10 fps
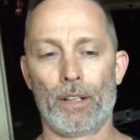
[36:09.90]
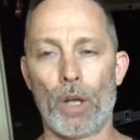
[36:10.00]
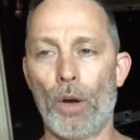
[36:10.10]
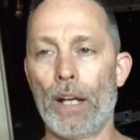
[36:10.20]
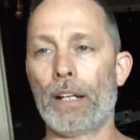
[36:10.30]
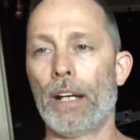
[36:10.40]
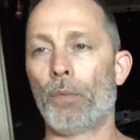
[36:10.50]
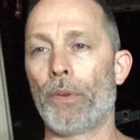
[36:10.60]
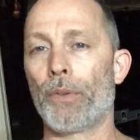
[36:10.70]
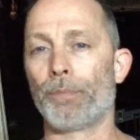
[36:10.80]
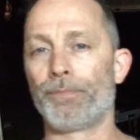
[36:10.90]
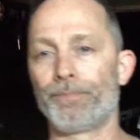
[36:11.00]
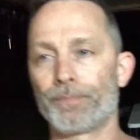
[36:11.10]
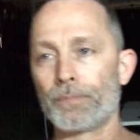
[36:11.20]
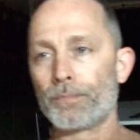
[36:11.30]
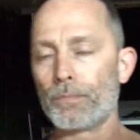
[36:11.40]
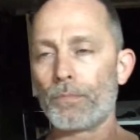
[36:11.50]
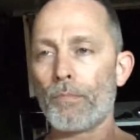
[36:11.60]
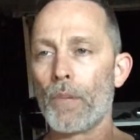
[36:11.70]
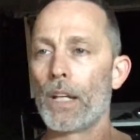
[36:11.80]
go head-to-head with them.
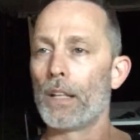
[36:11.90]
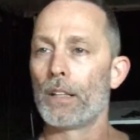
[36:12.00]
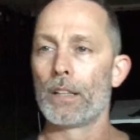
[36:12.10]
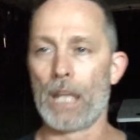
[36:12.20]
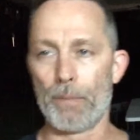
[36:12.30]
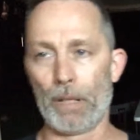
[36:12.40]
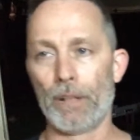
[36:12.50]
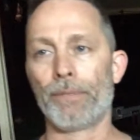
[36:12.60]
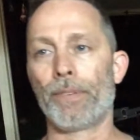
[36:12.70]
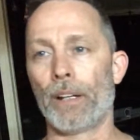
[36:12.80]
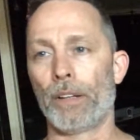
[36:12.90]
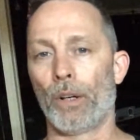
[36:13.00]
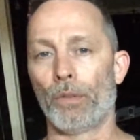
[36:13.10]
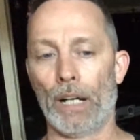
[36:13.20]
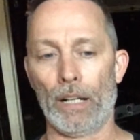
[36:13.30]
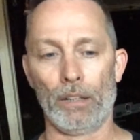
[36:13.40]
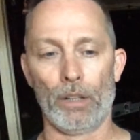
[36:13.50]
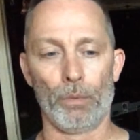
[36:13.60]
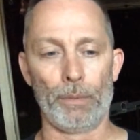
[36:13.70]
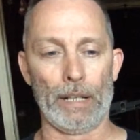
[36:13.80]
Keep it in fun, though, right? You
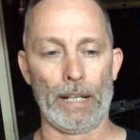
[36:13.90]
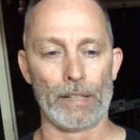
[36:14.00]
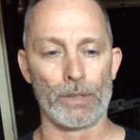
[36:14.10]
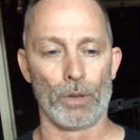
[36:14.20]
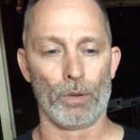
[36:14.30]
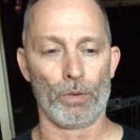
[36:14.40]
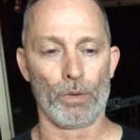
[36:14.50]
don't want to be an asshole.